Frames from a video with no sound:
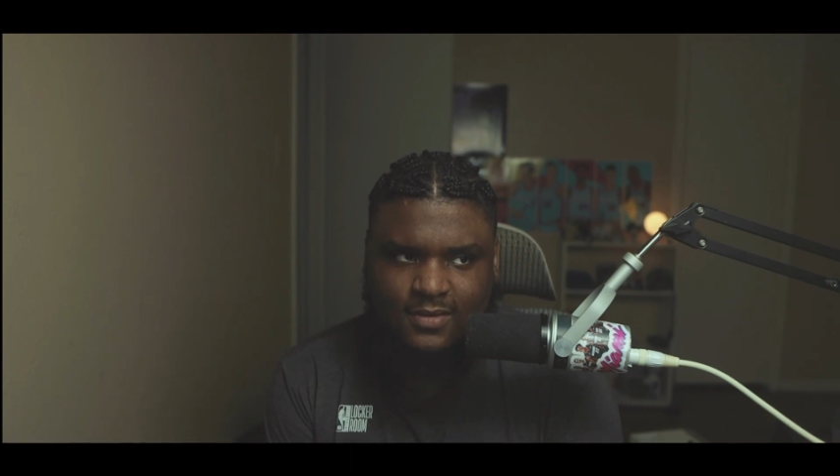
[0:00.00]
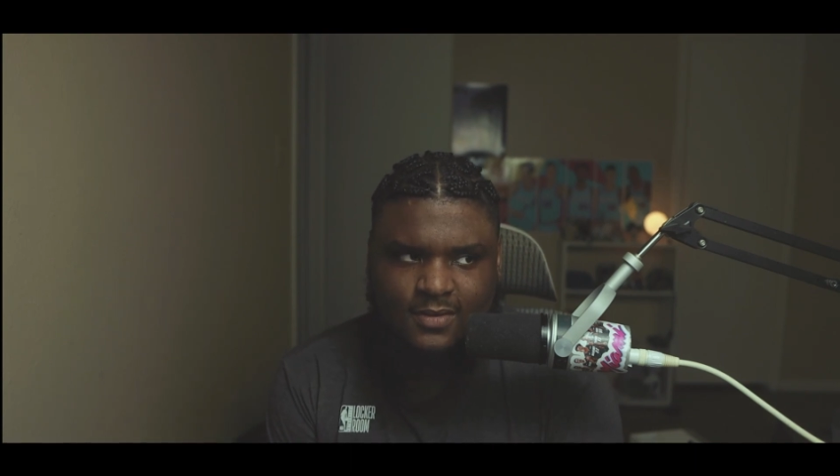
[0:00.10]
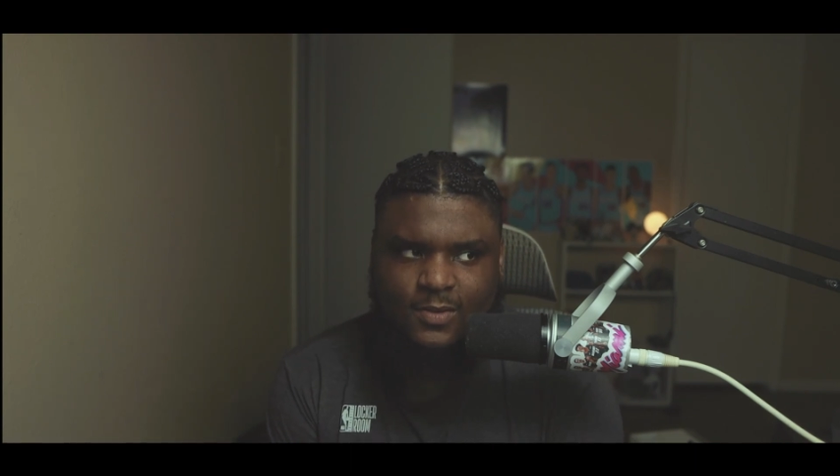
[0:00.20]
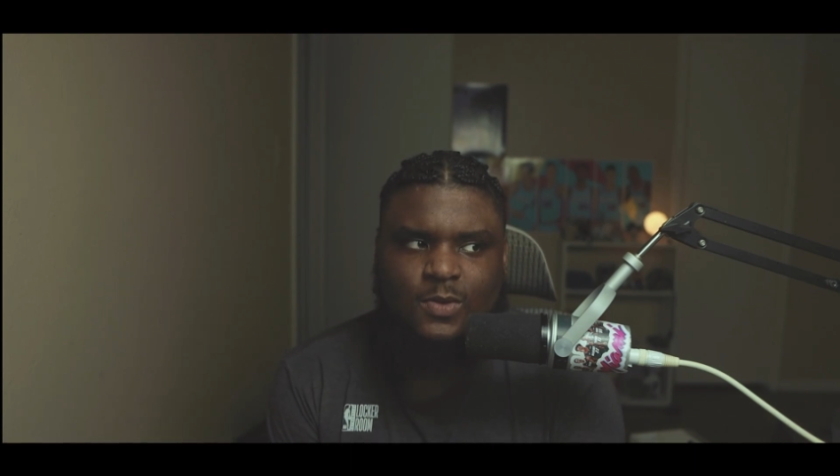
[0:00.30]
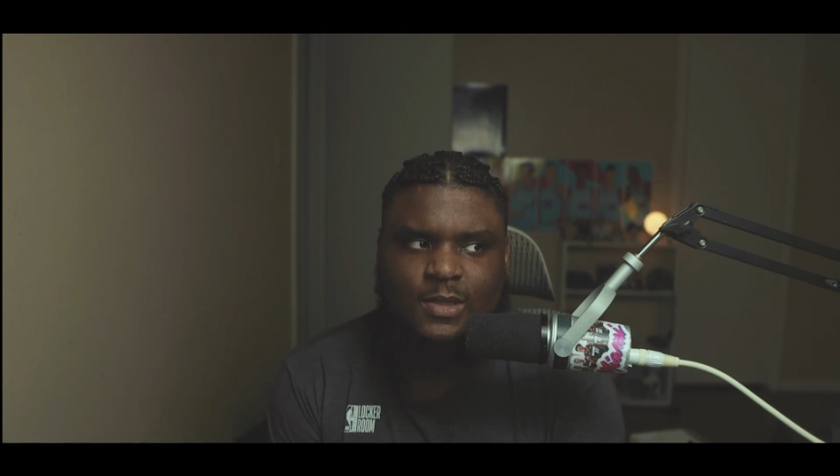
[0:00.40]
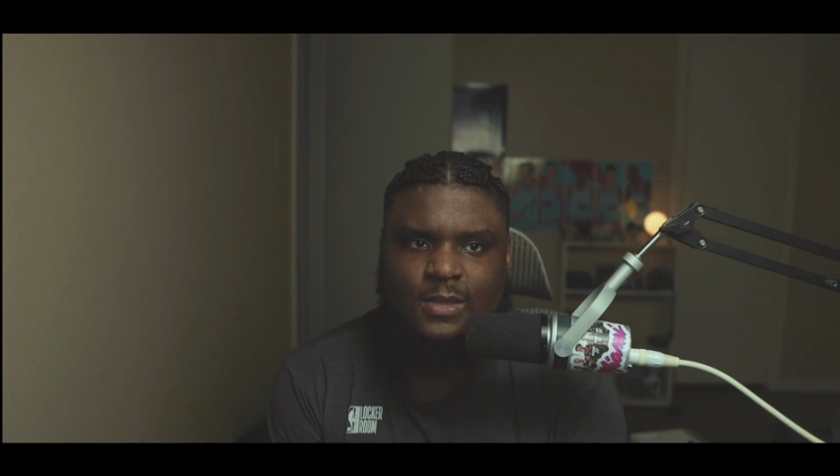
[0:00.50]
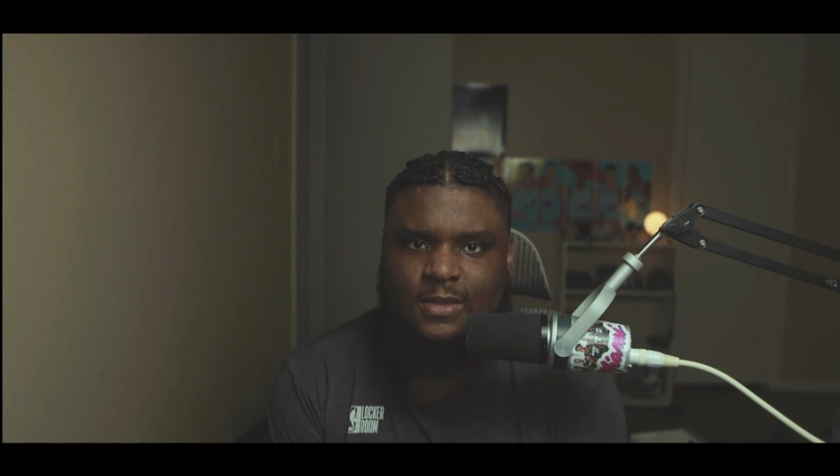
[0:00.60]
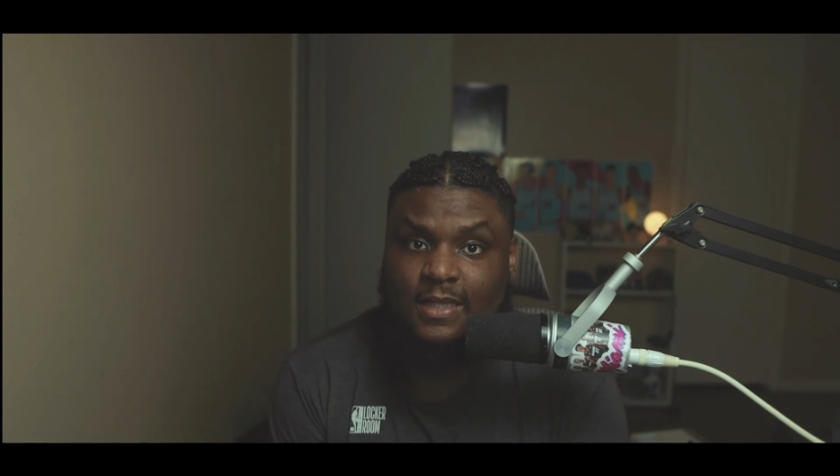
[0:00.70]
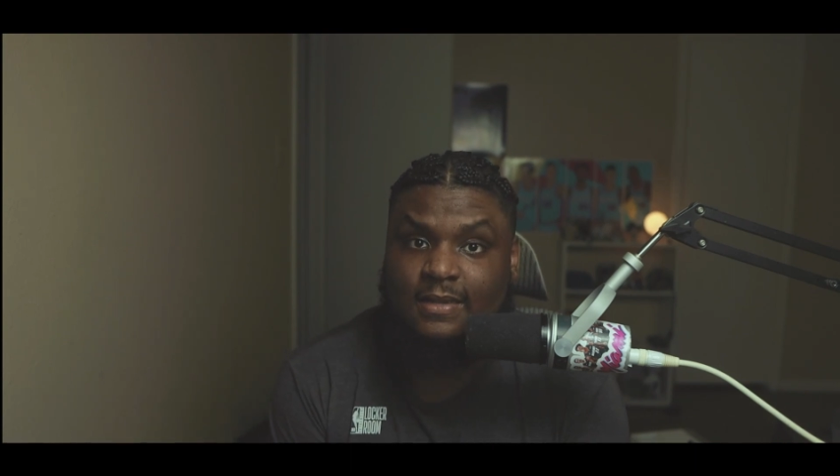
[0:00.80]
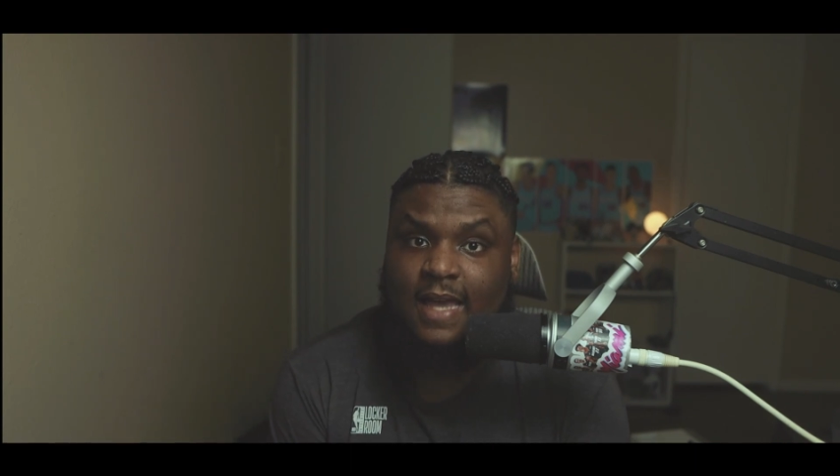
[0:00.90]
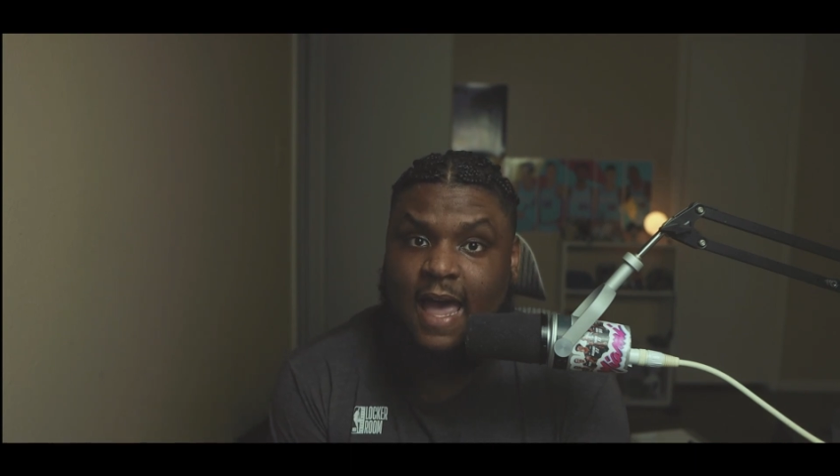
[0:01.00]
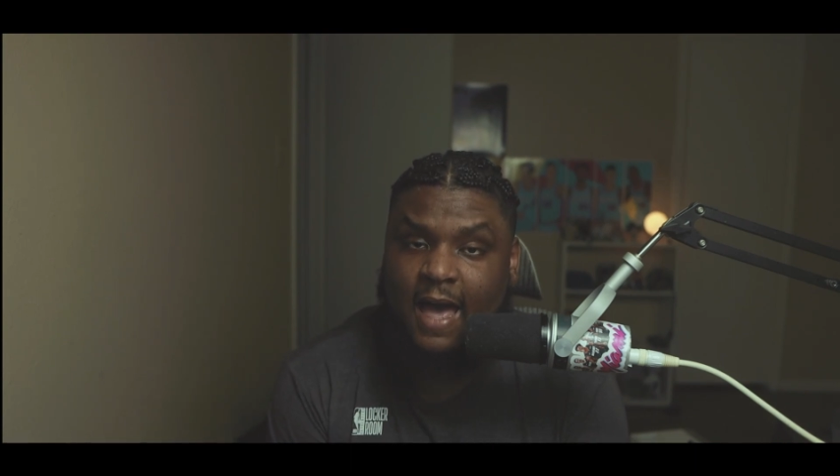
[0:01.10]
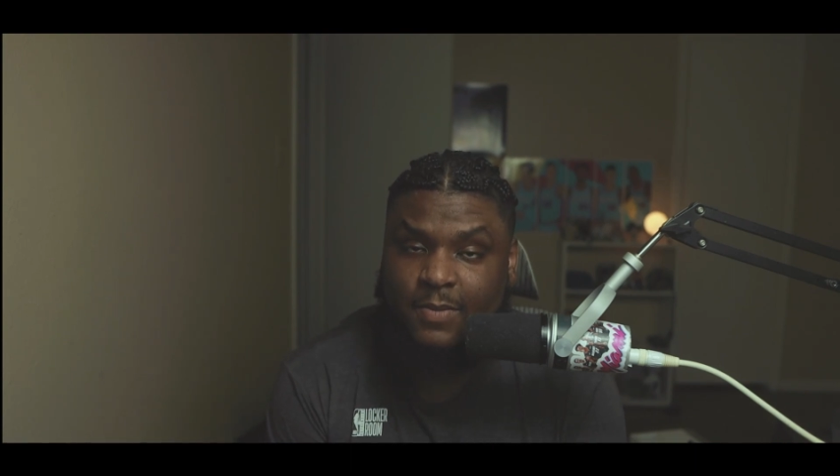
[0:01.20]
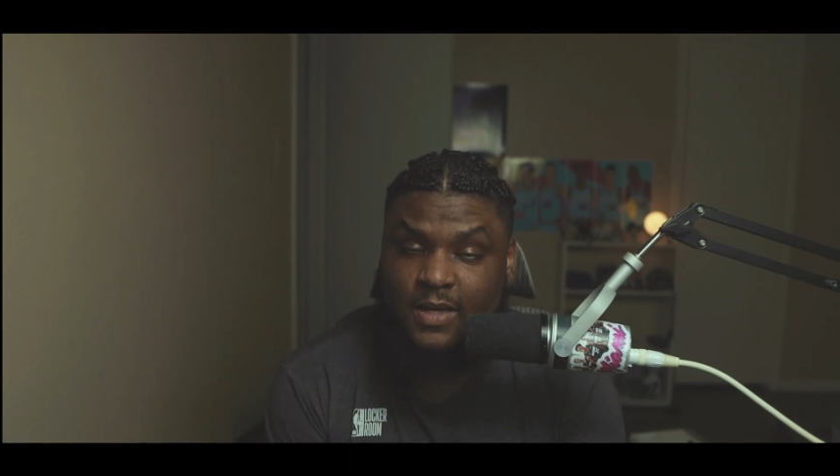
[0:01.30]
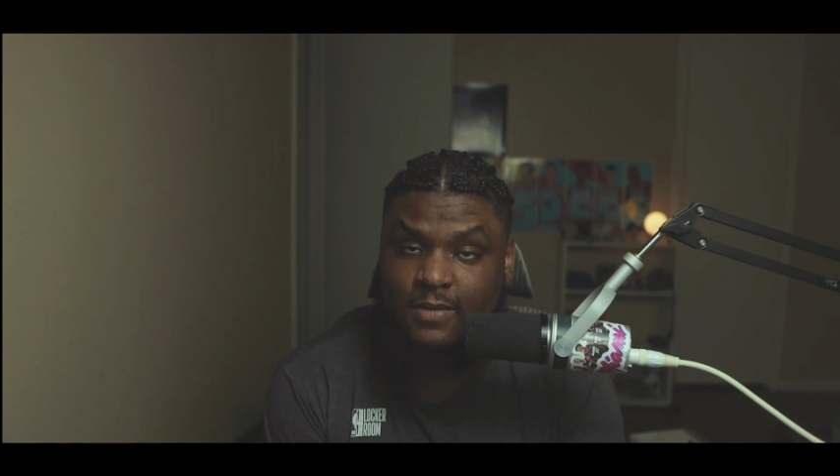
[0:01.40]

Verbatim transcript: do these things happen?